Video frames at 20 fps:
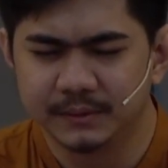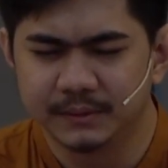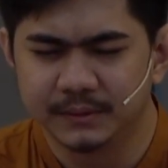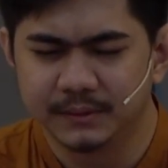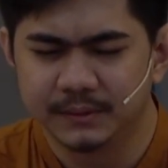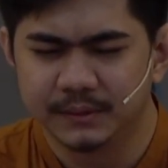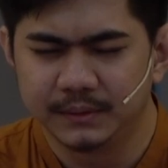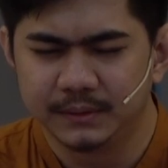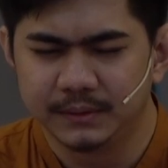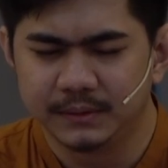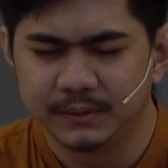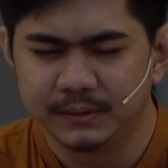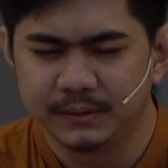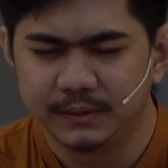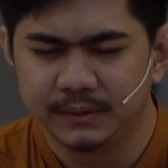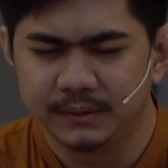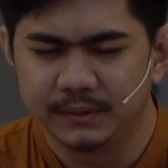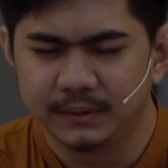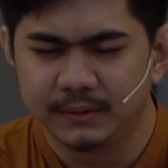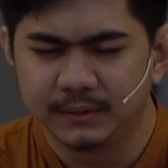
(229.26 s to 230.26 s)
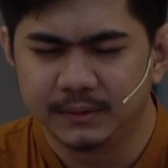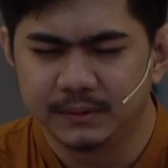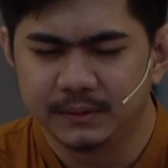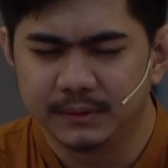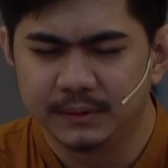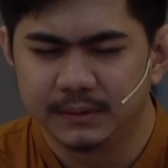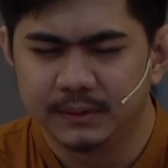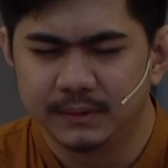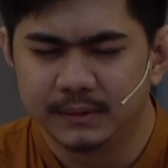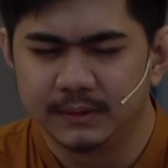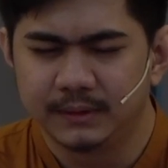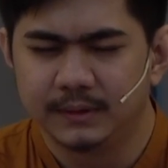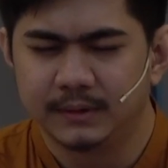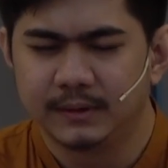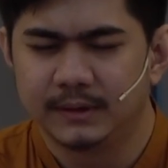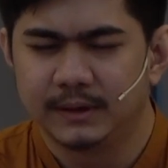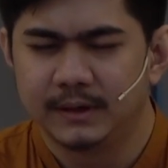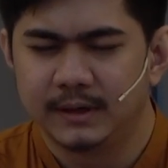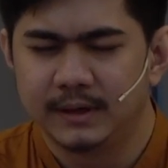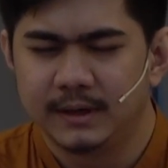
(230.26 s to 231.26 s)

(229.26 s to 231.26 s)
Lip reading: Nobody speaks.